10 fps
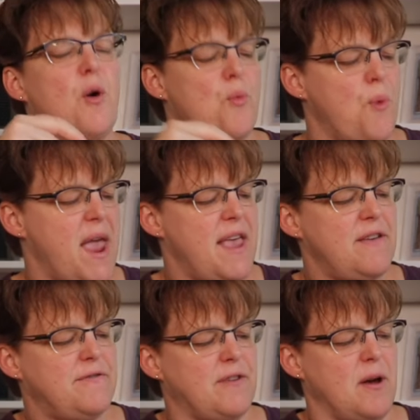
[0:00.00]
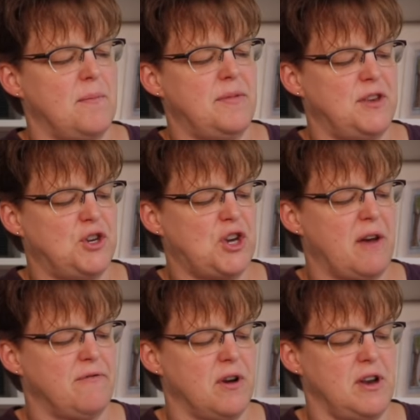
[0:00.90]
away from the
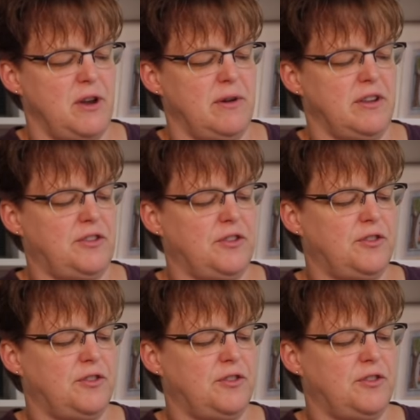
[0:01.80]
chevron units.